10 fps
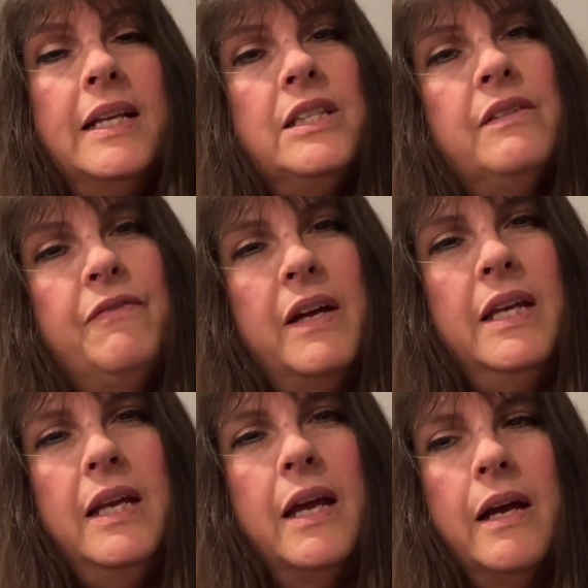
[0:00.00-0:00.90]
And it's
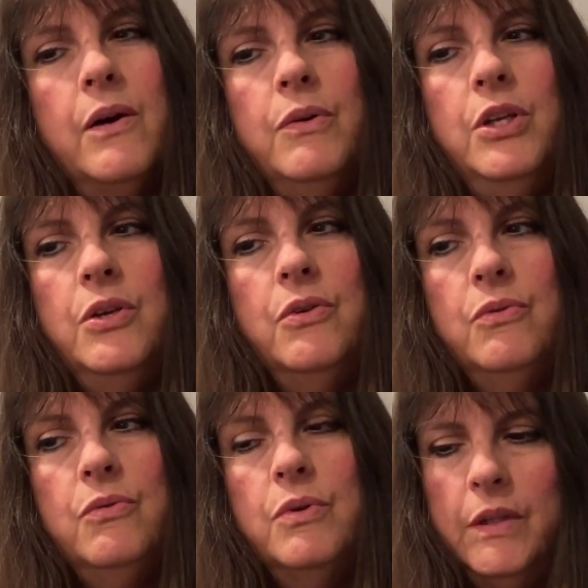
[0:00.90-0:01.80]
funny how
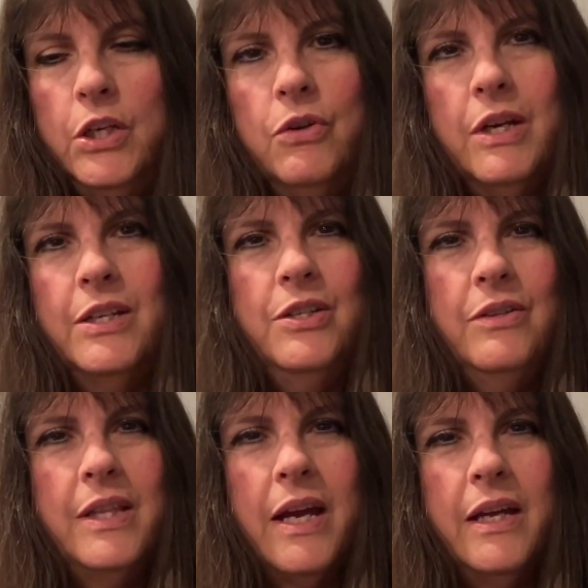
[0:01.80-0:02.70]
you can
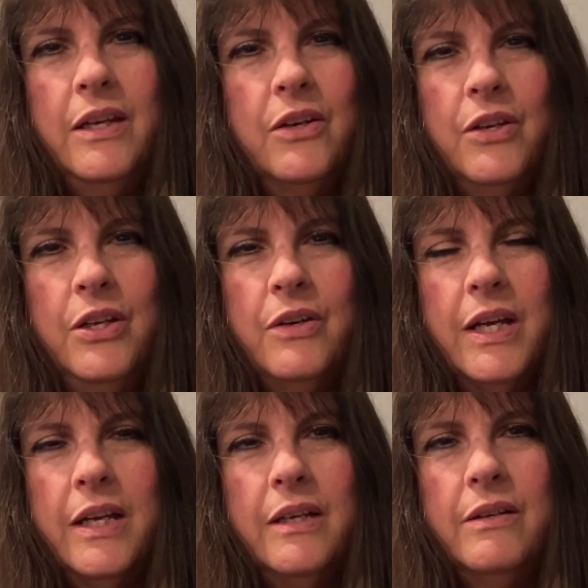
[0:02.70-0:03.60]
do that. You know, you
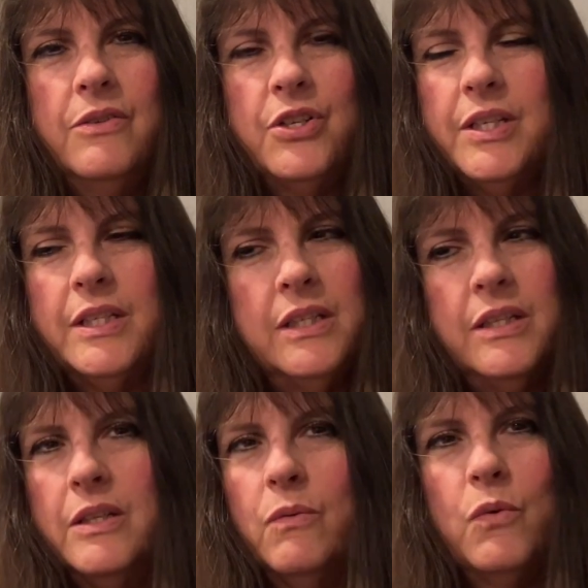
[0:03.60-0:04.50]
can
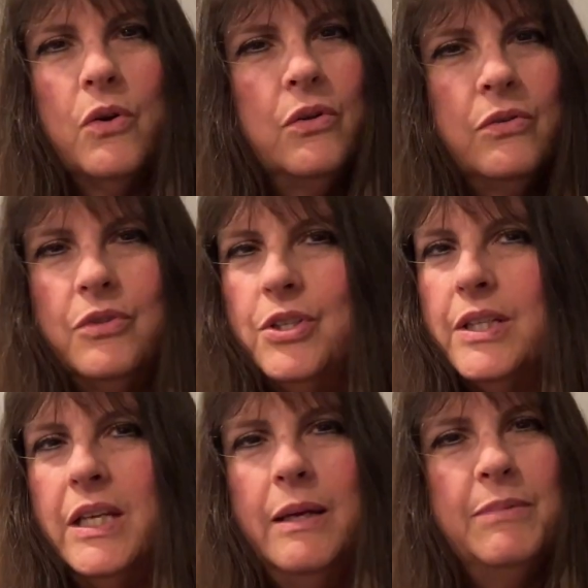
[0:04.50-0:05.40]
just, the world
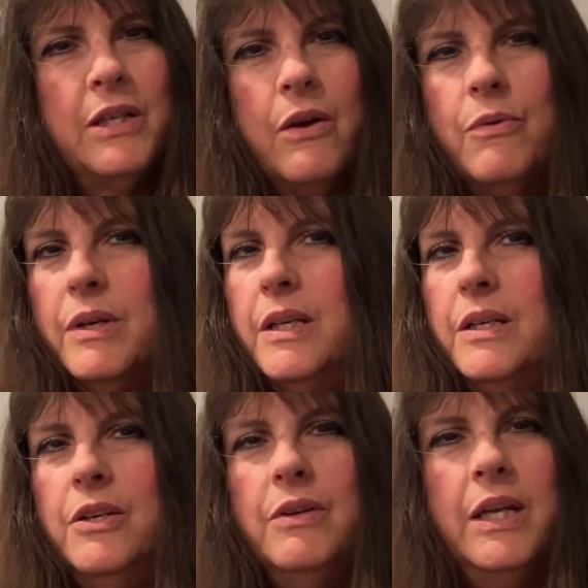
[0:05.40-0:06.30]
just keeps going
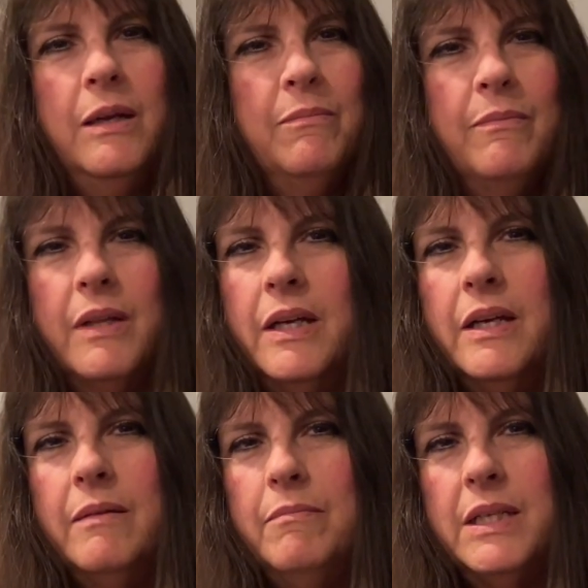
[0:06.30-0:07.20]
and you keep
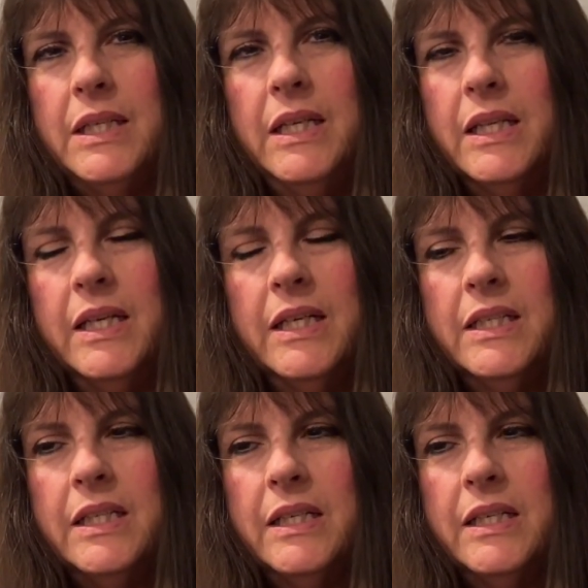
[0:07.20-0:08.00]
like missing things. And,